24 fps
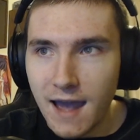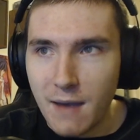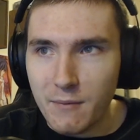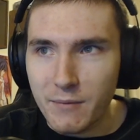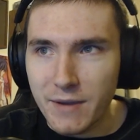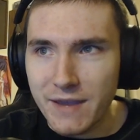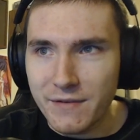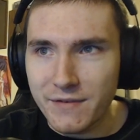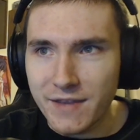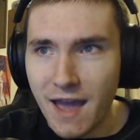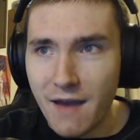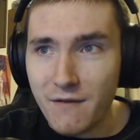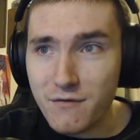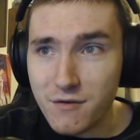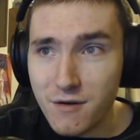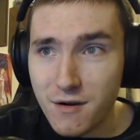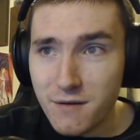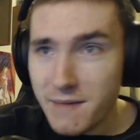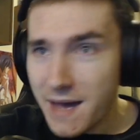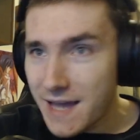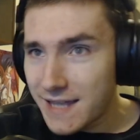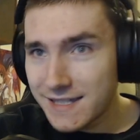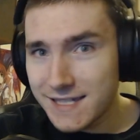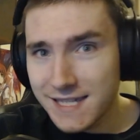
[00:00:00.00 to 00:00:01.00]
we even have a
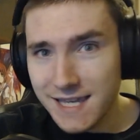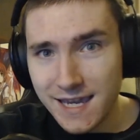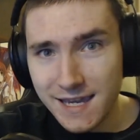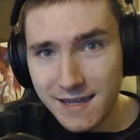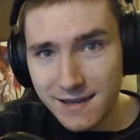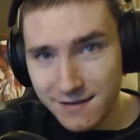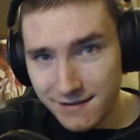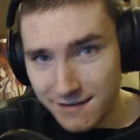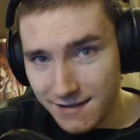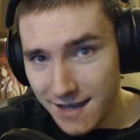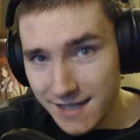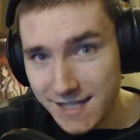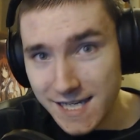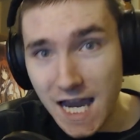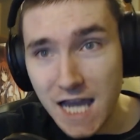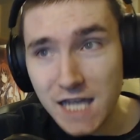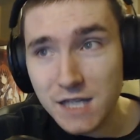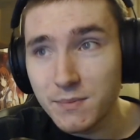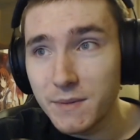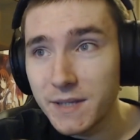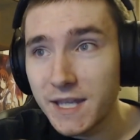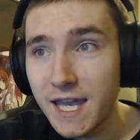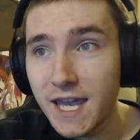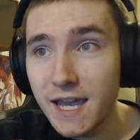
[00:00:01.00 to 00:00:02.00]
romantic
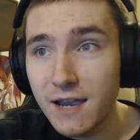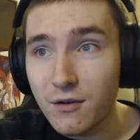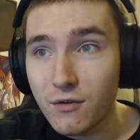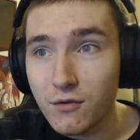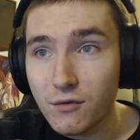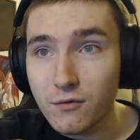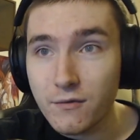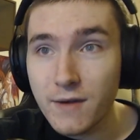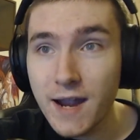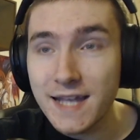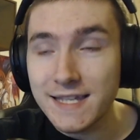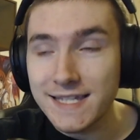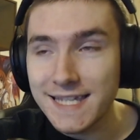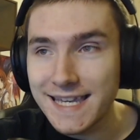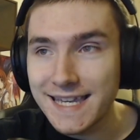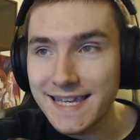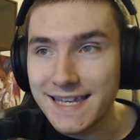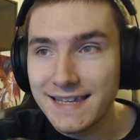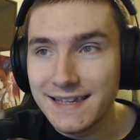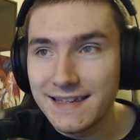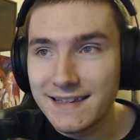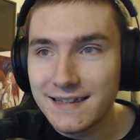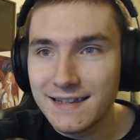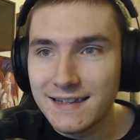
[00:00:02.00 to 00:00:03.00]
attachment here
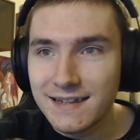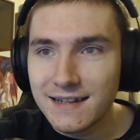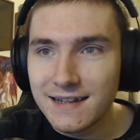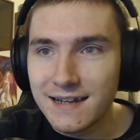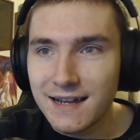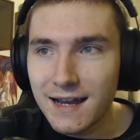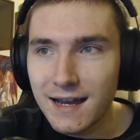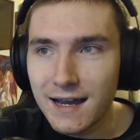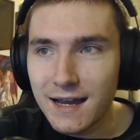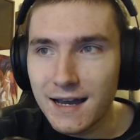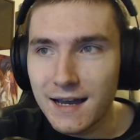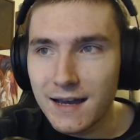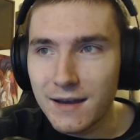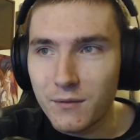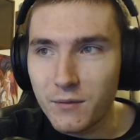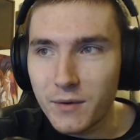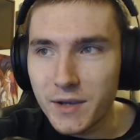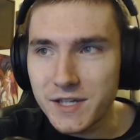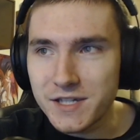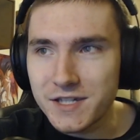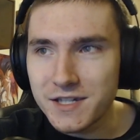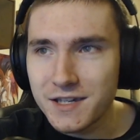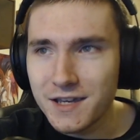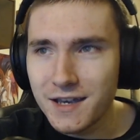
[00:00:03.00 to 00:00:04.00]
already, uh,
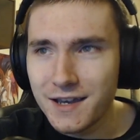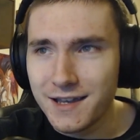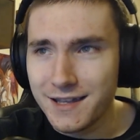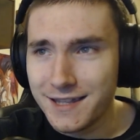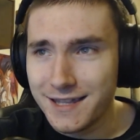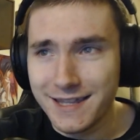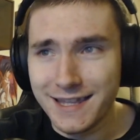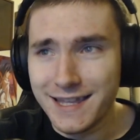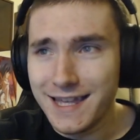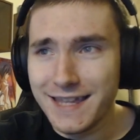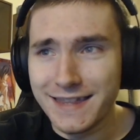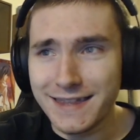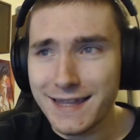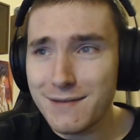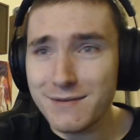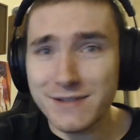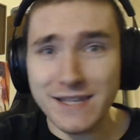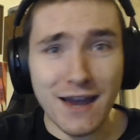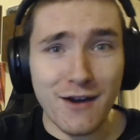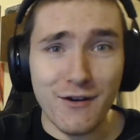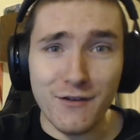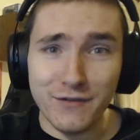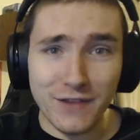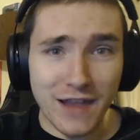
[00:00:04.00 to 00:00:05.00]
which that was
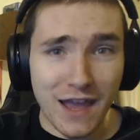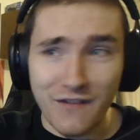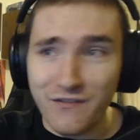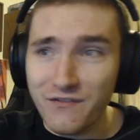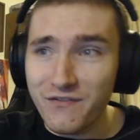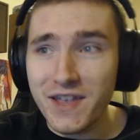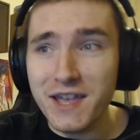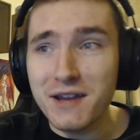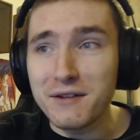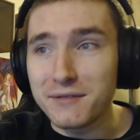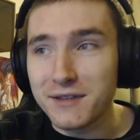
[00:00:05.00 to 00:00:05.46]
out of left field.